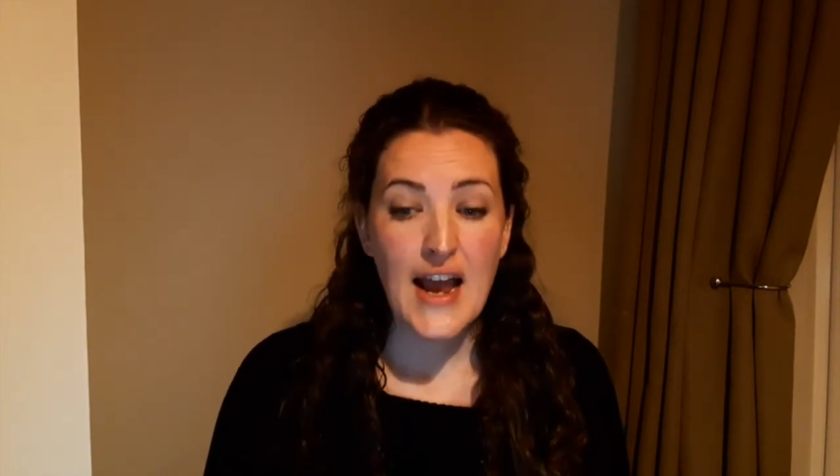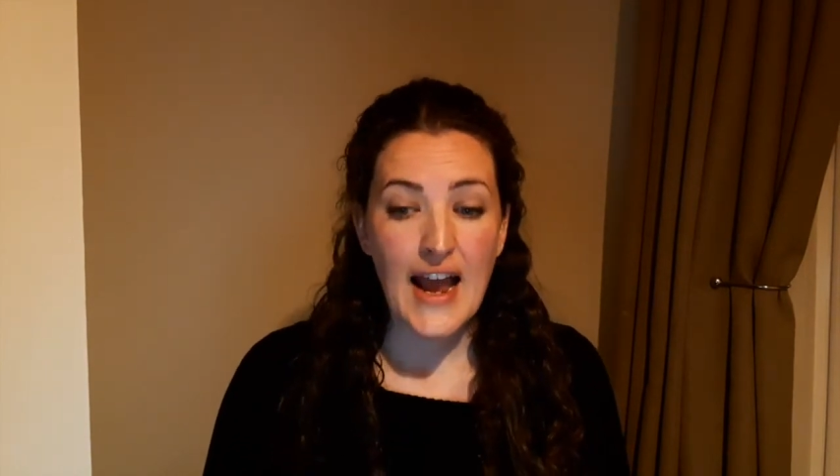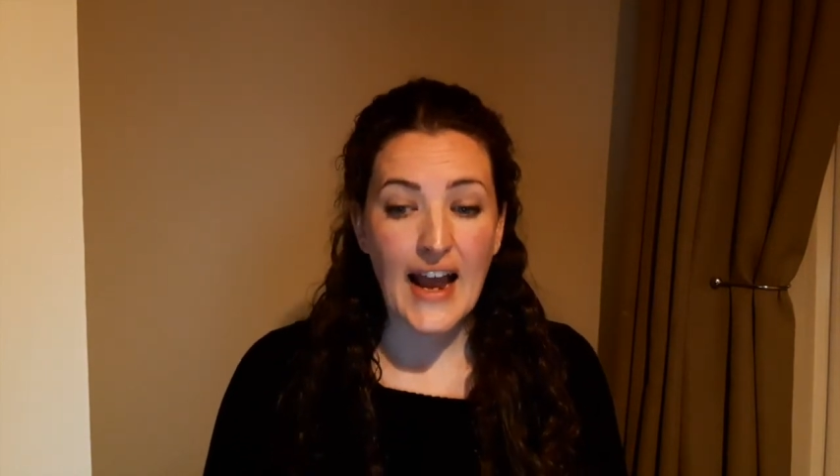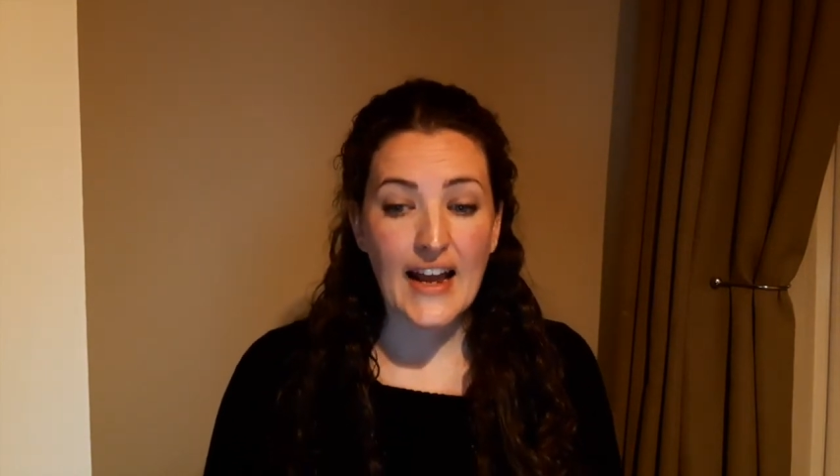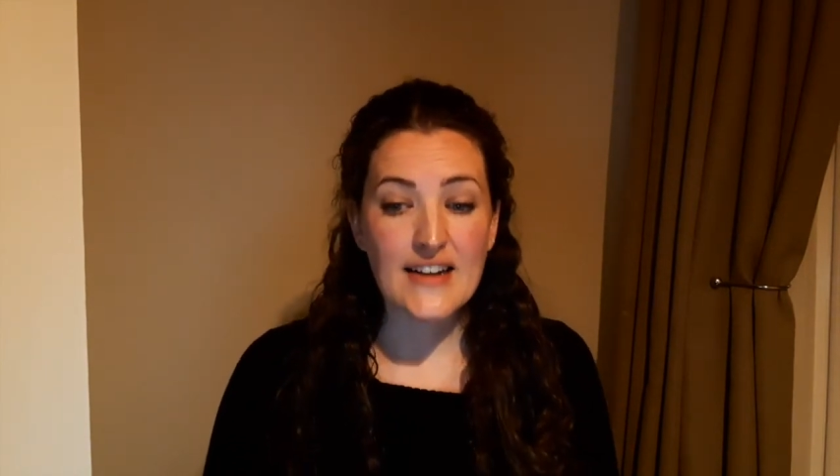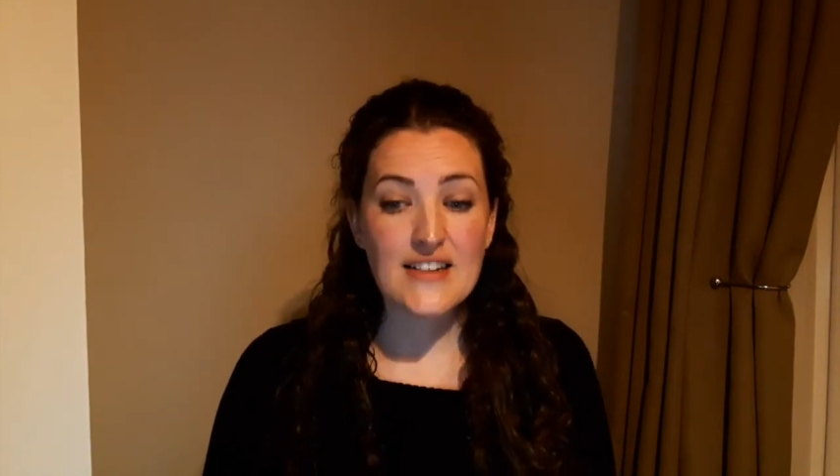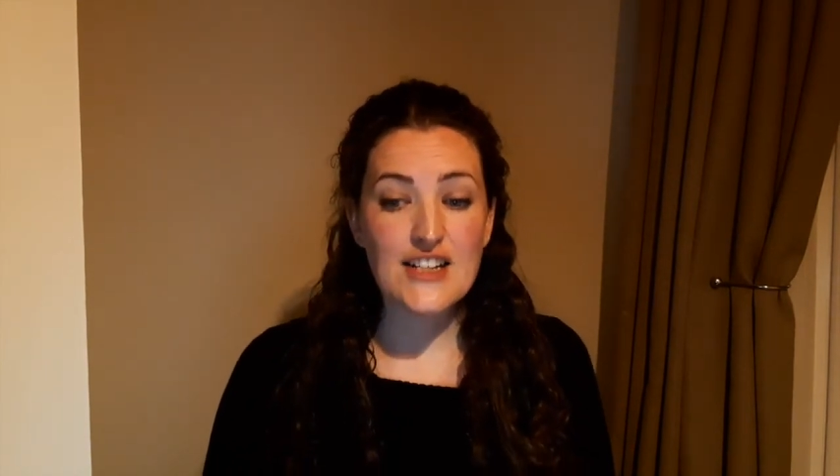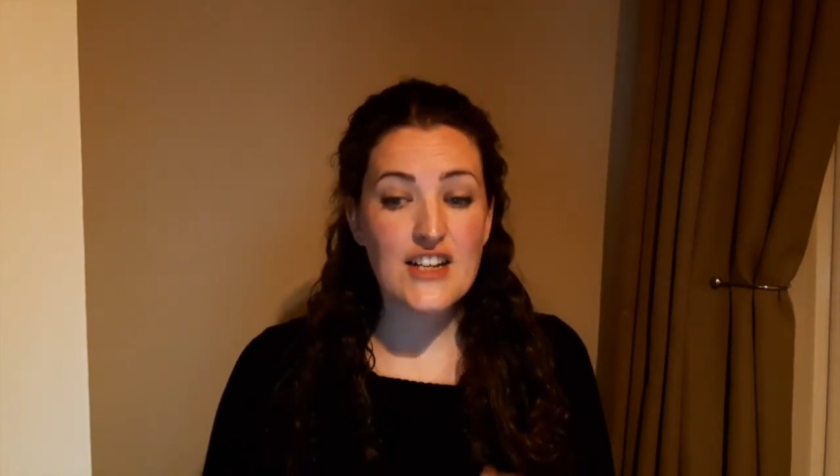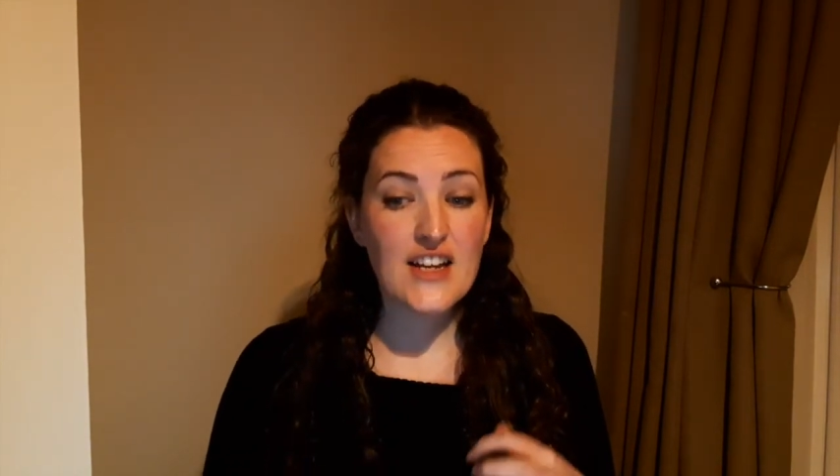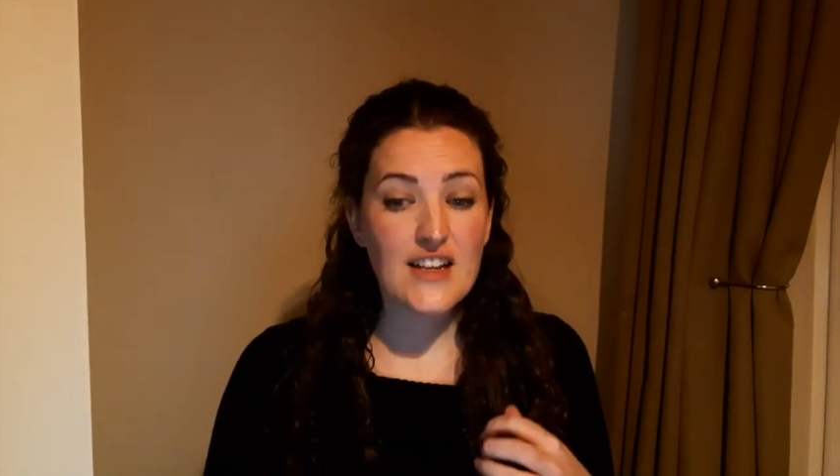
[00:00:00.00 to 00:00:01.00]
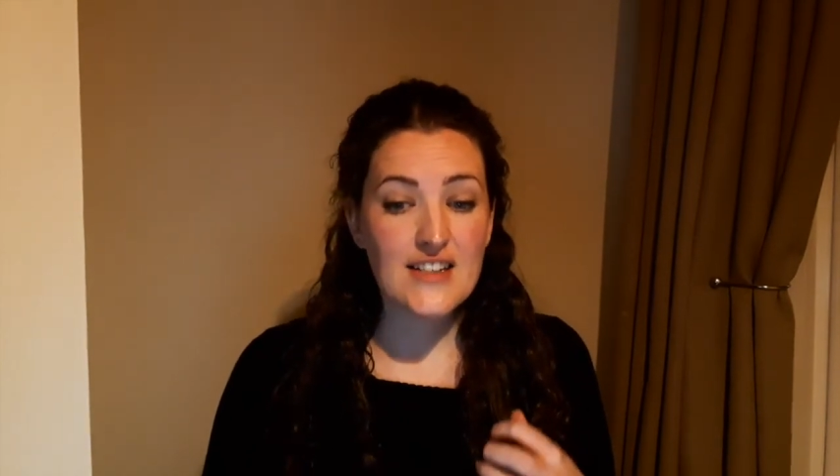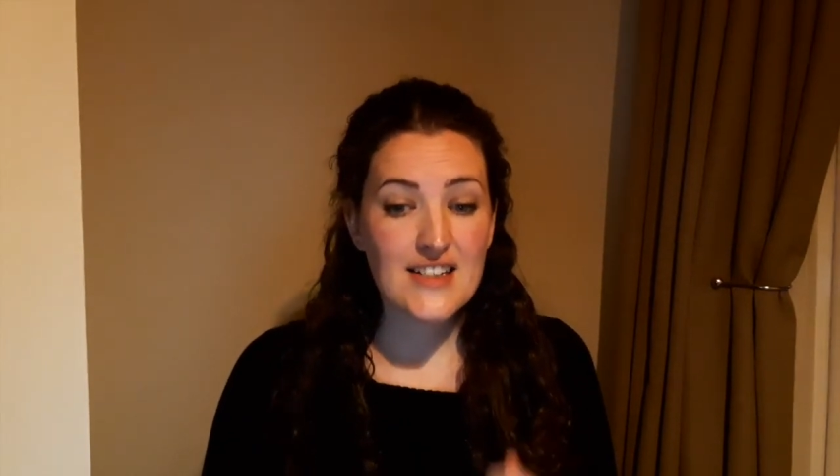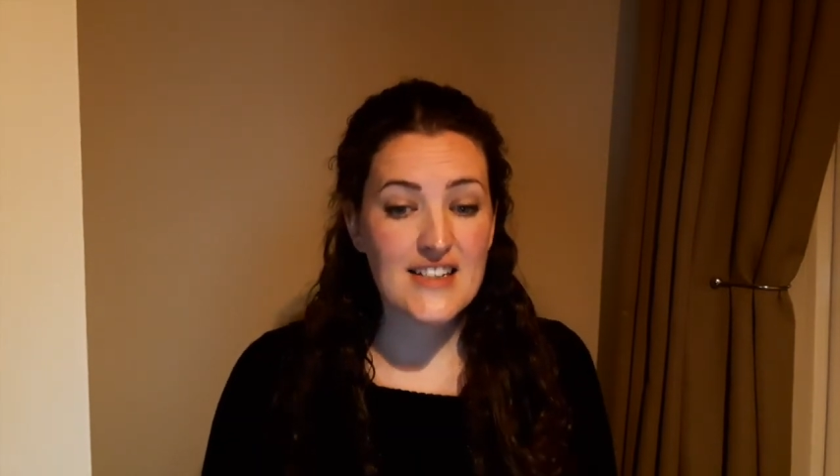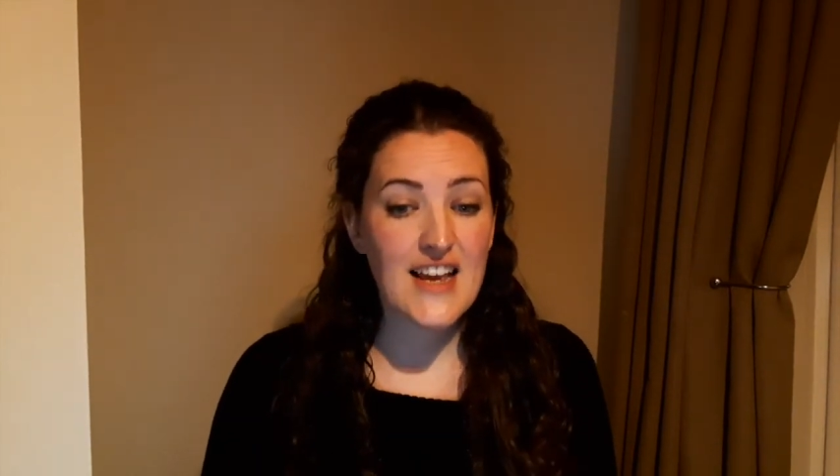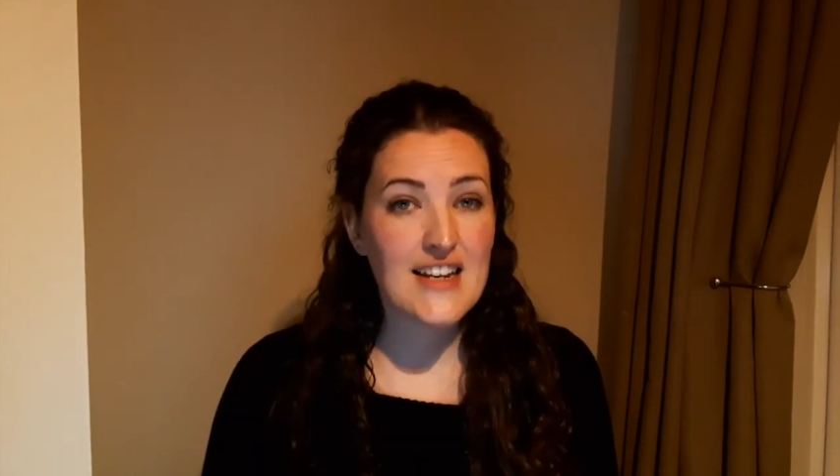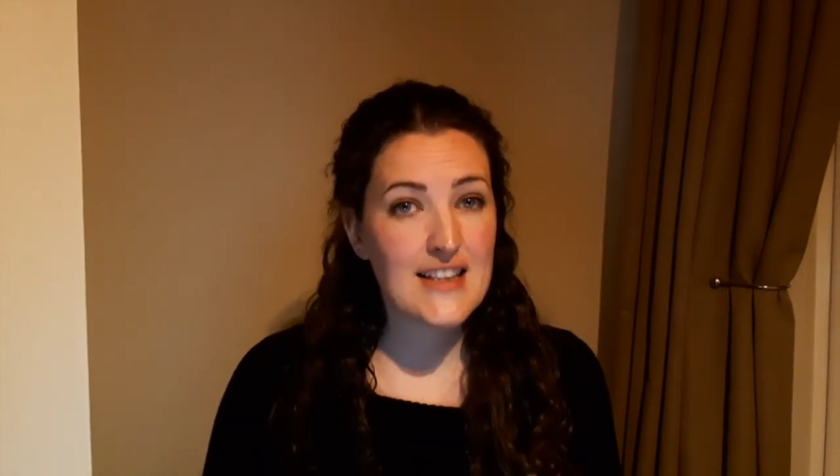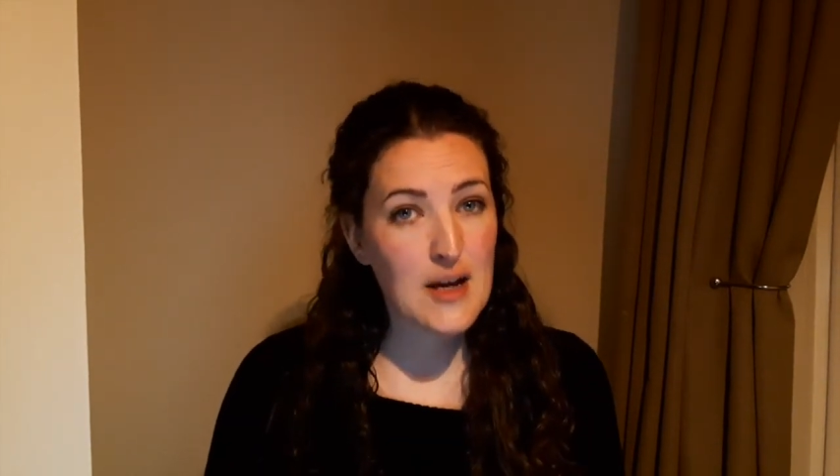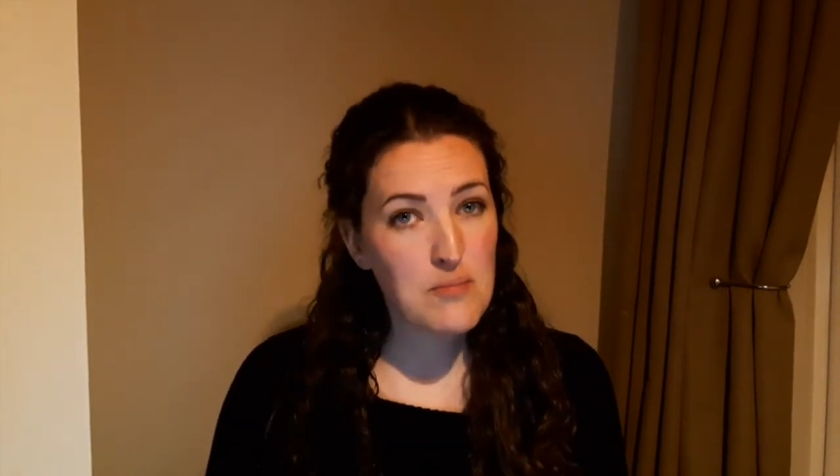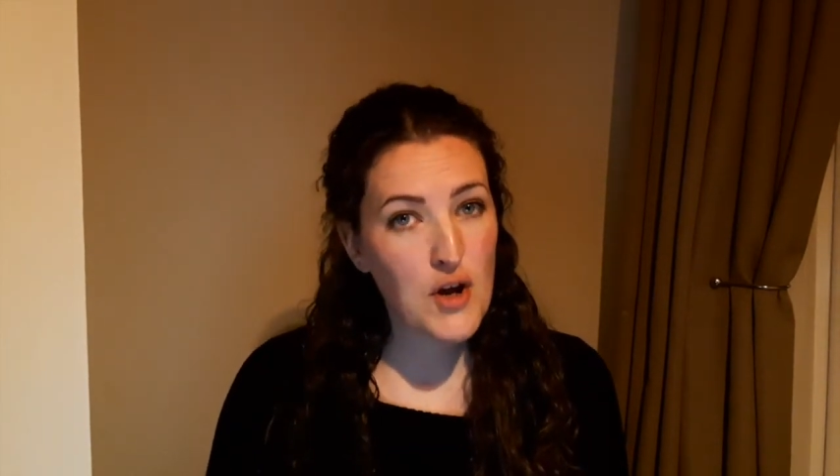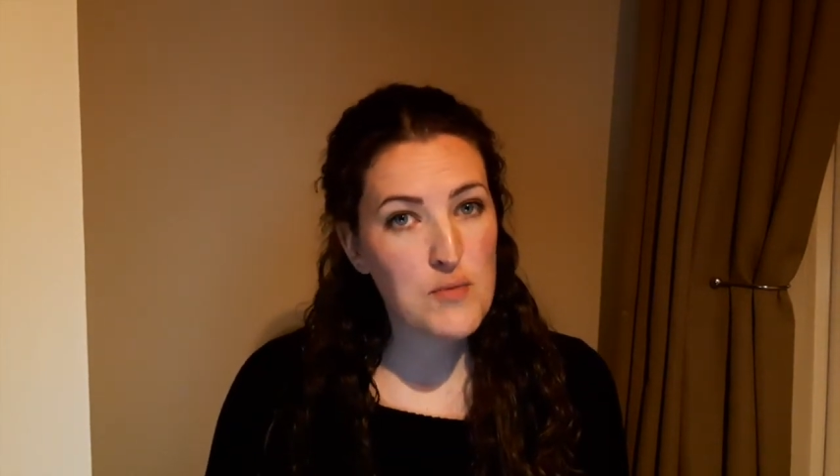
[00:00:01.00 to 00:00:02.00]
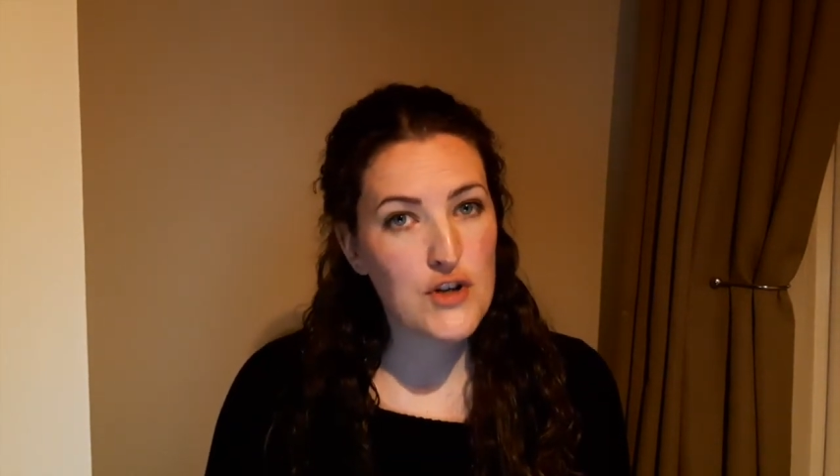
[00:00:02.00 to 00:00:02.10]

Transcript: and instead, in that moment,